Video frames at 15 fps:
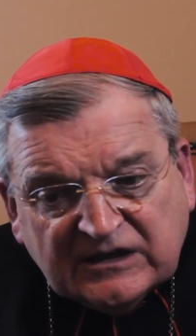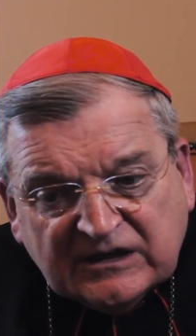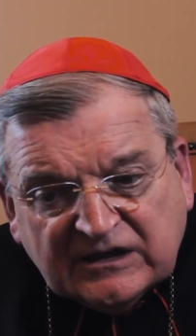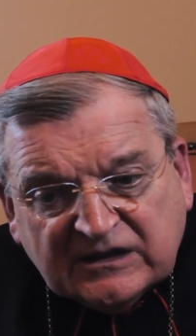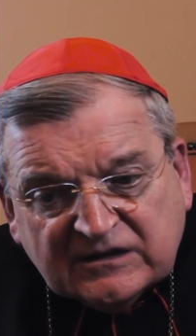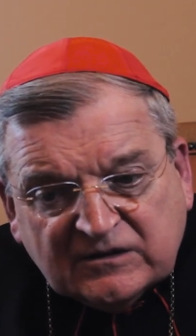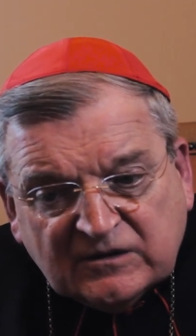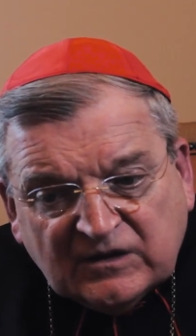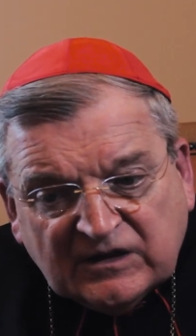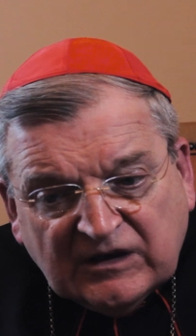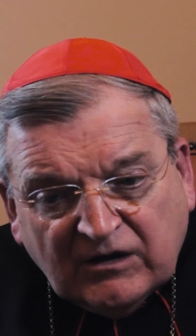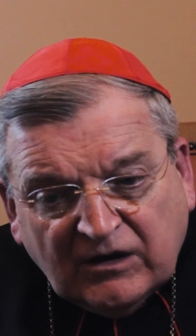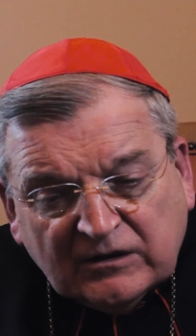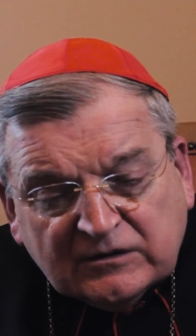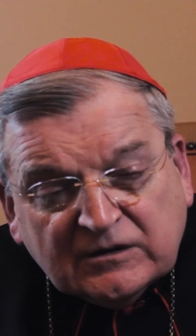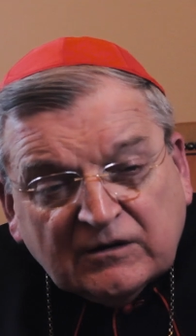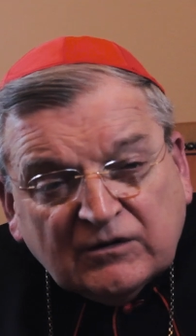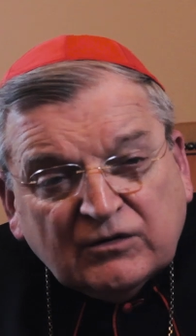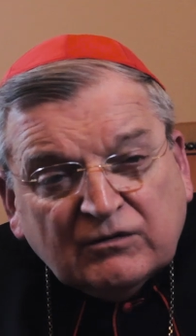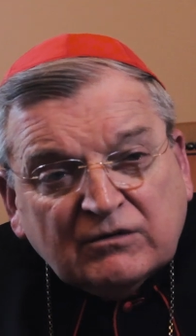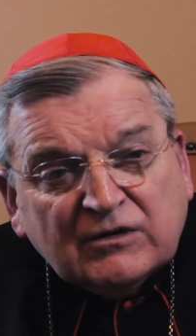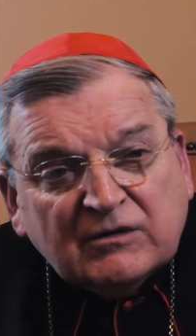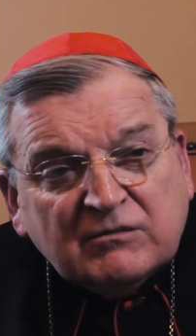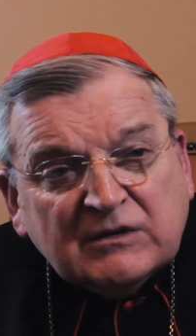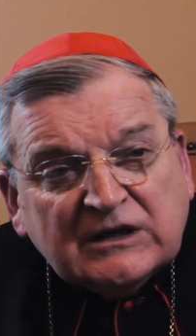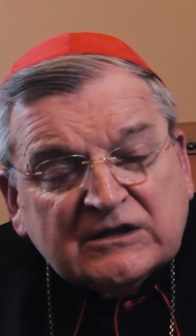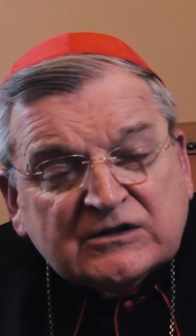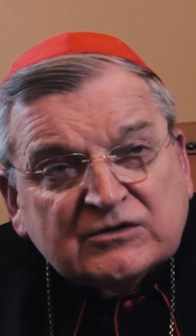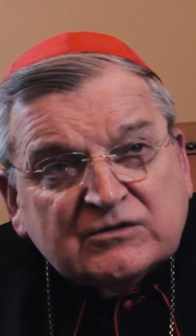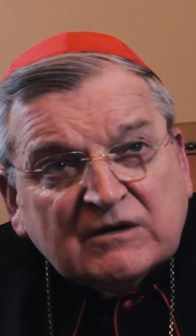to the altar through the
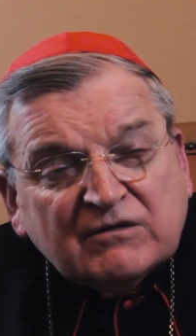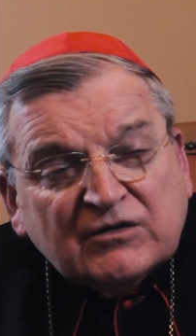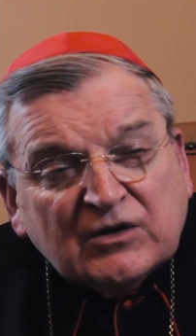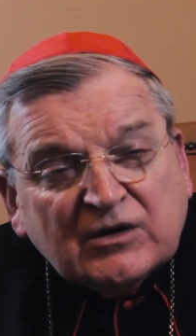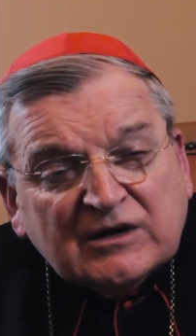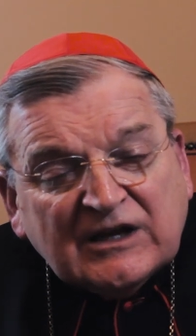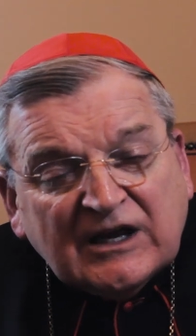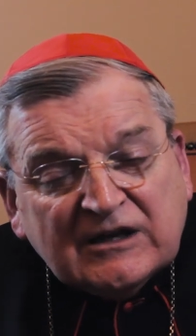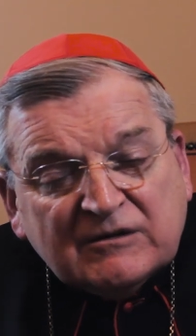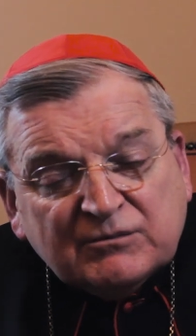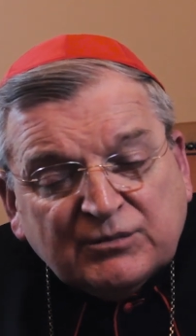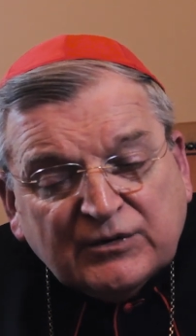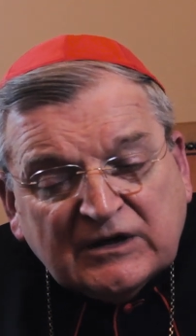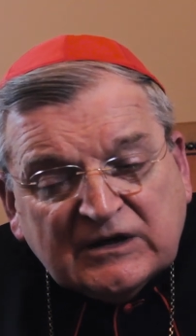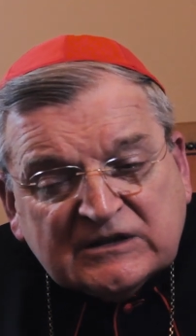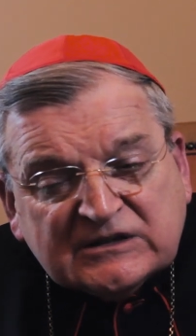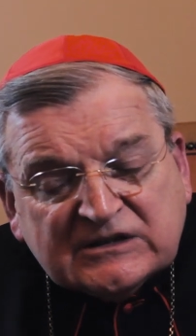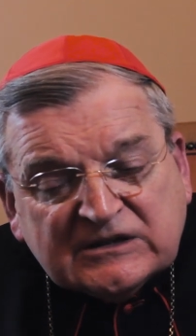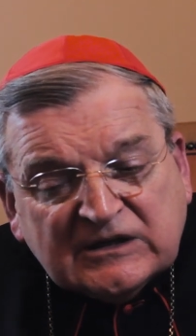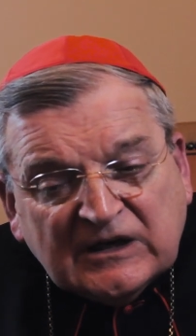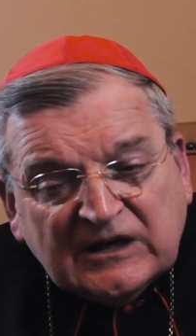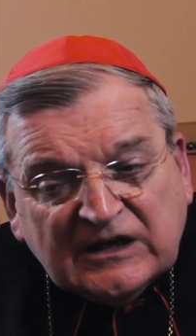ministry of the ordained priest